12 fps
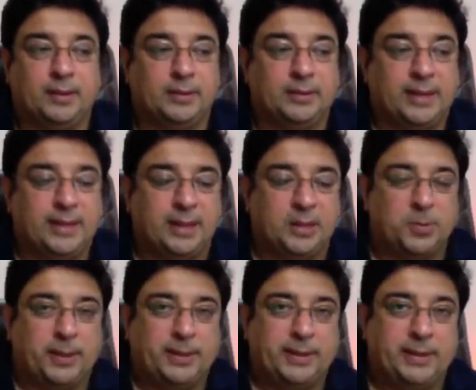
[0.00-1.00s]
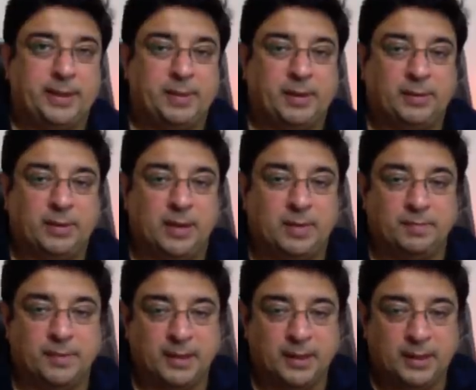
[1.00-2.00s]
that's the expected time I'll come.
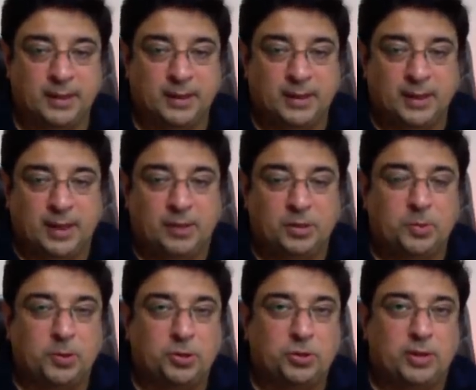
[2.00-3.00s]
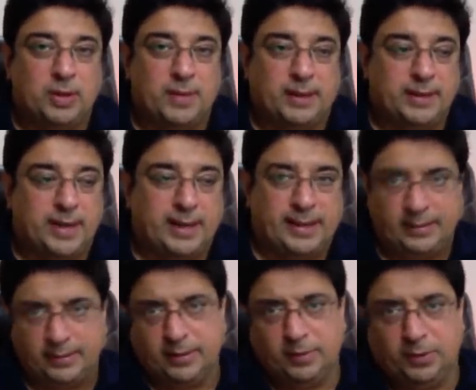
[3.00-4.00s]
I was supposed to come at 9,
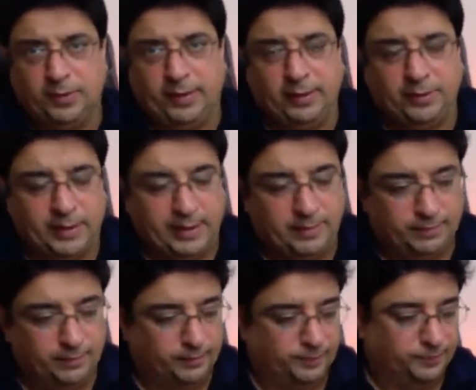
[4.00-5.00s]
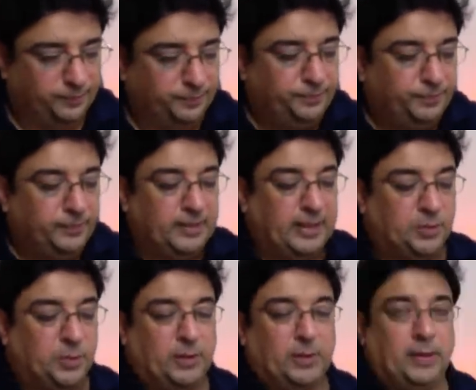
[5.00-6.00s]
our regular time. That's what
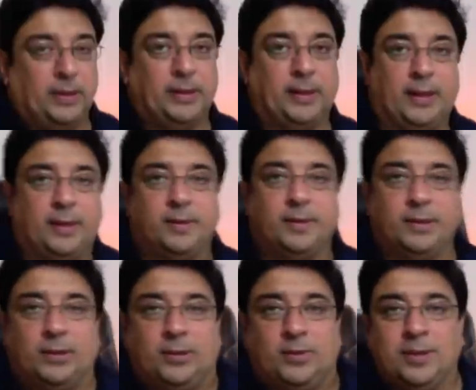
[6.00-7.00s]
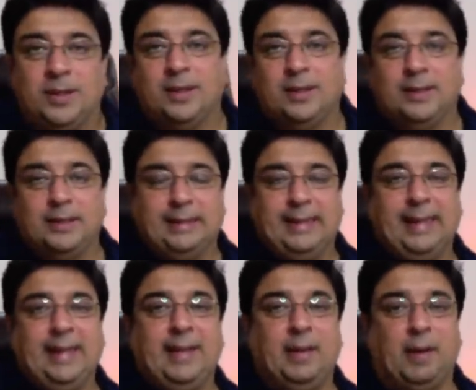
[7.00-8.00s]
our daily
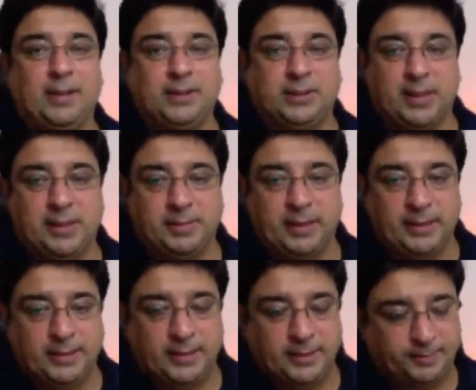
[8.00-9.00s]
class time is.